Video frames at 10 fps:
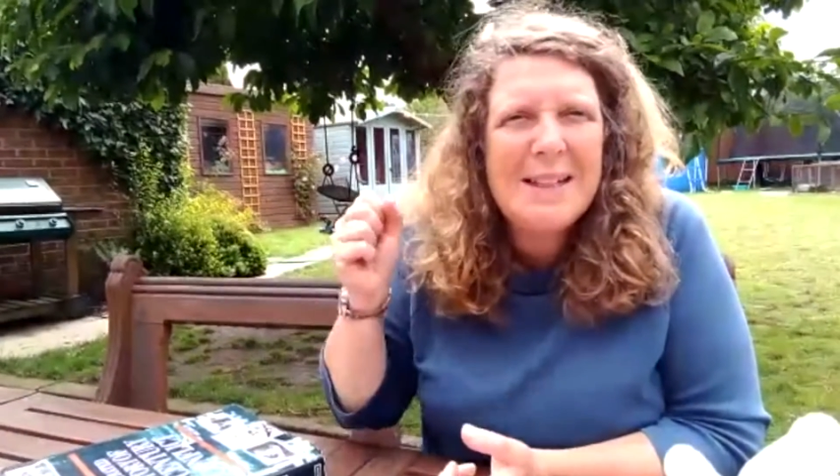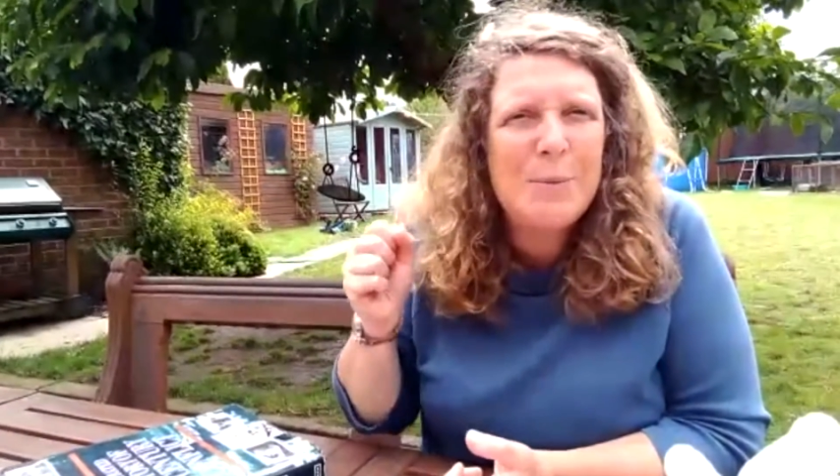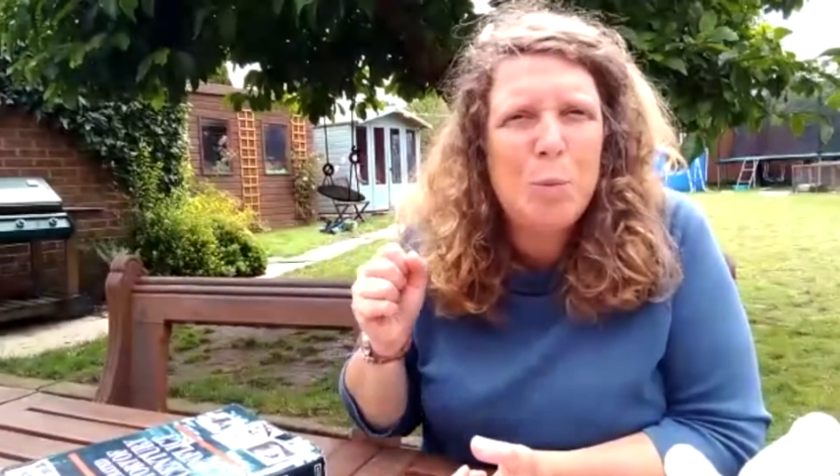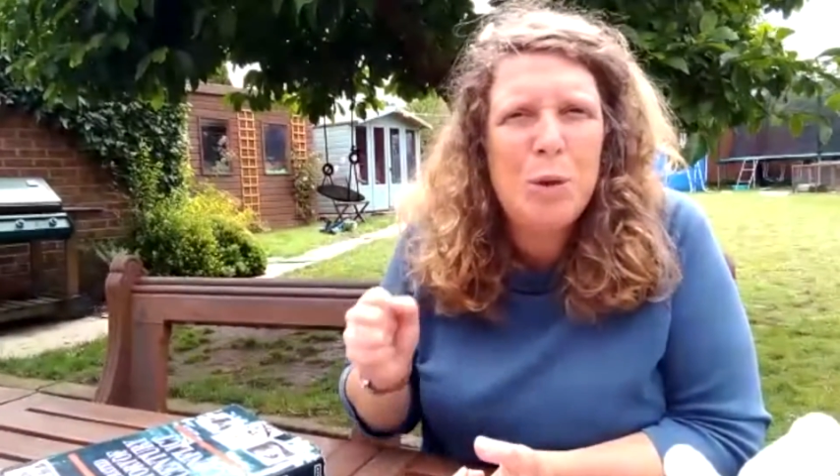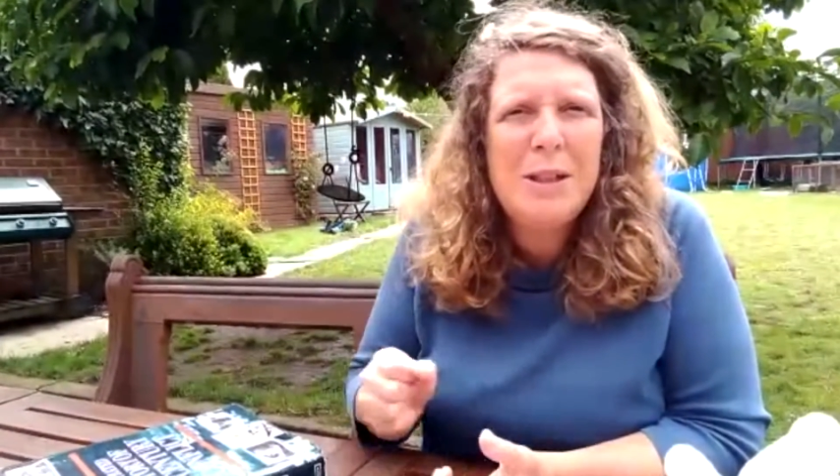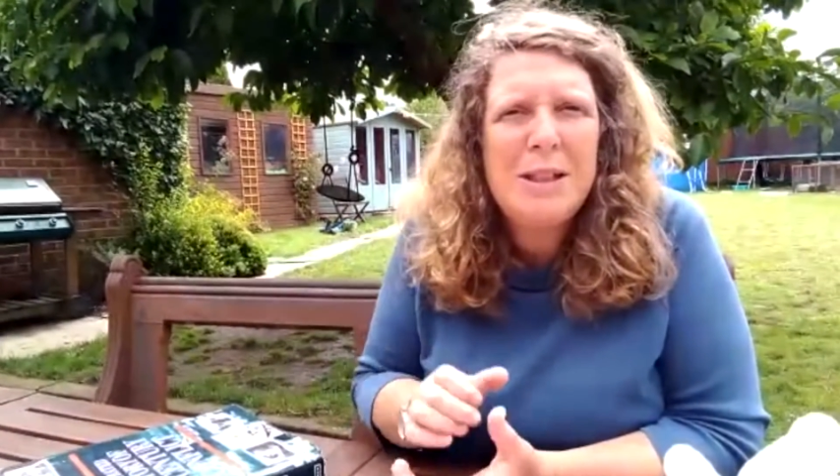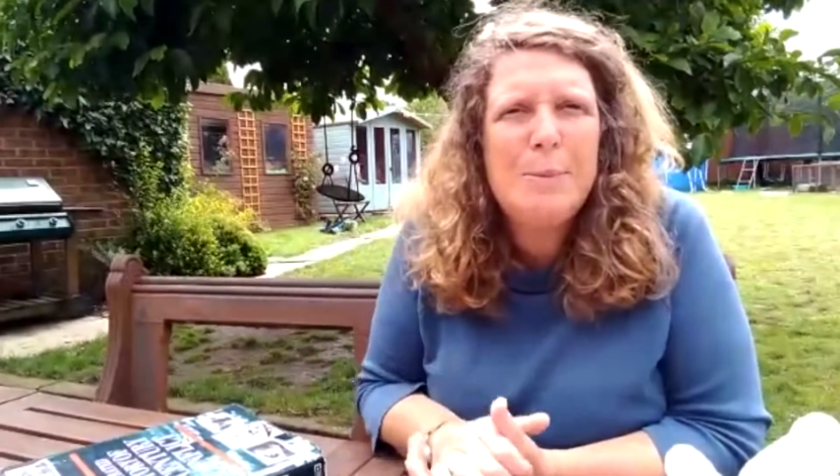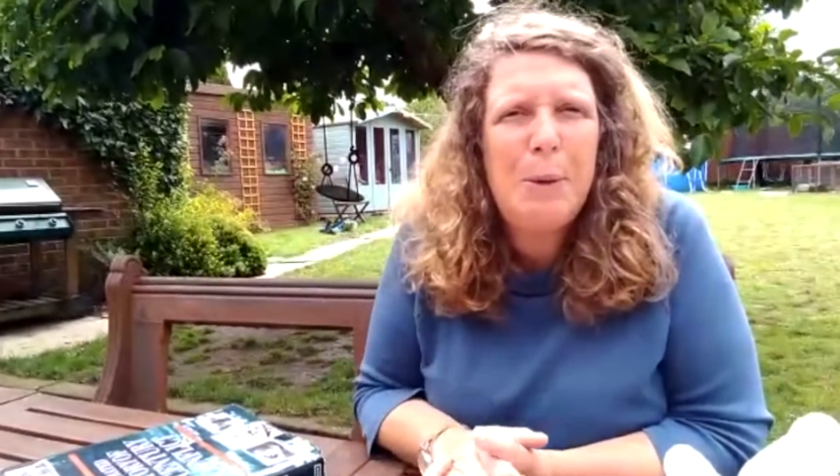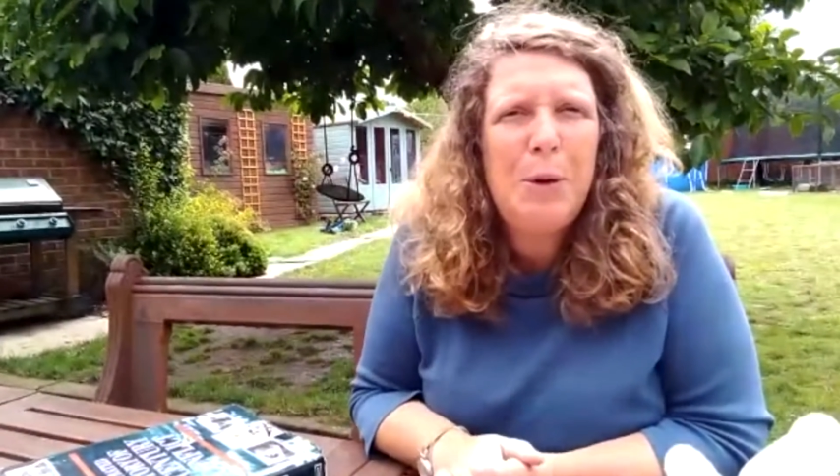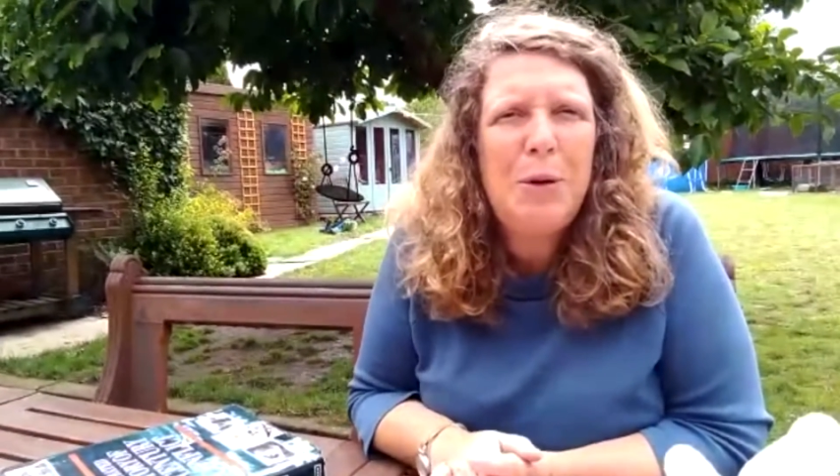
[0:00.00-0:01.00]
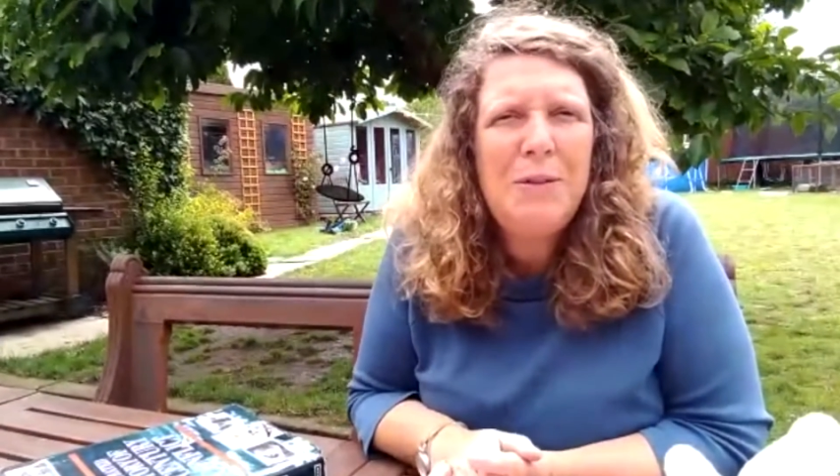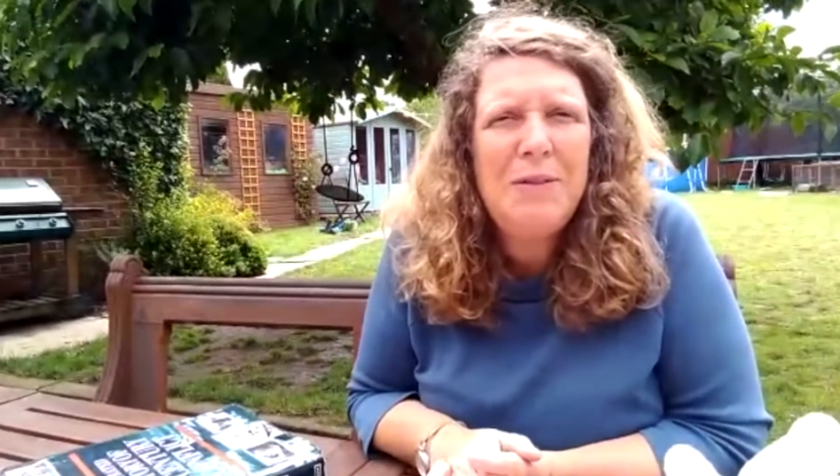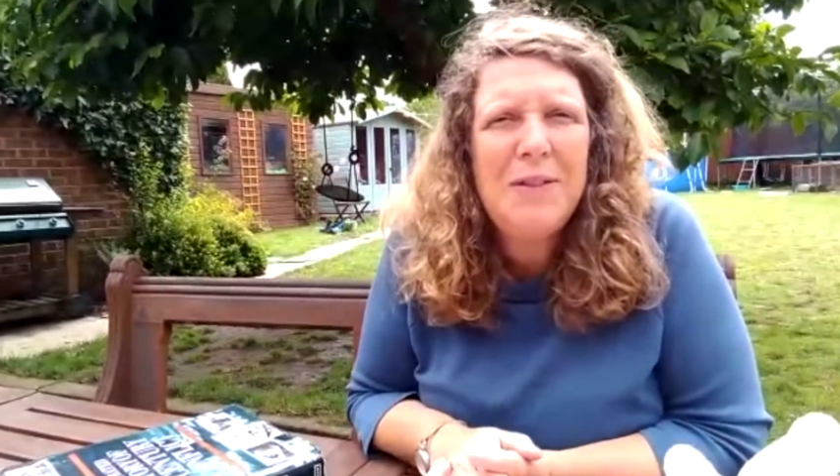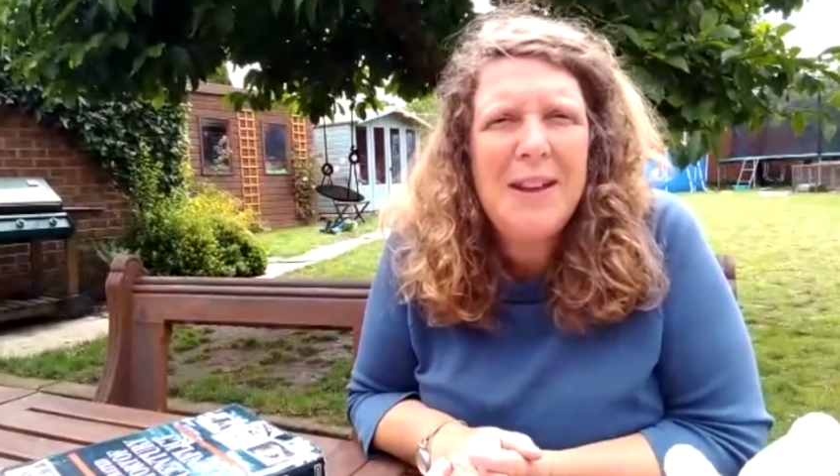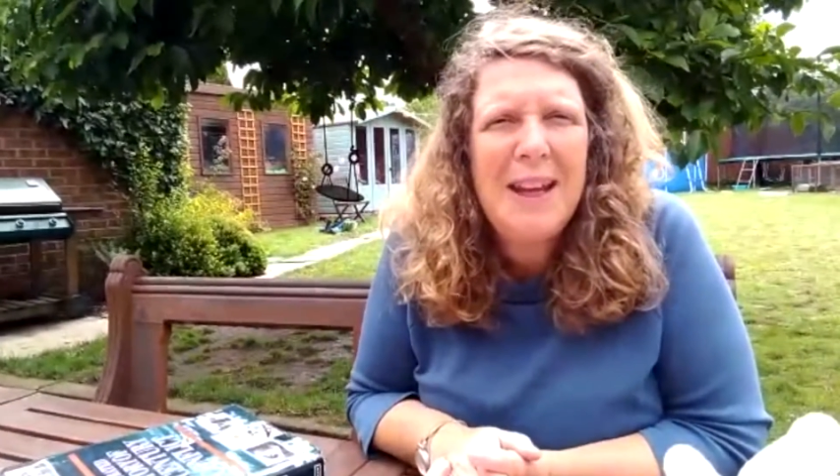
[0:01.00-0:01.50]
a wooden spoon from the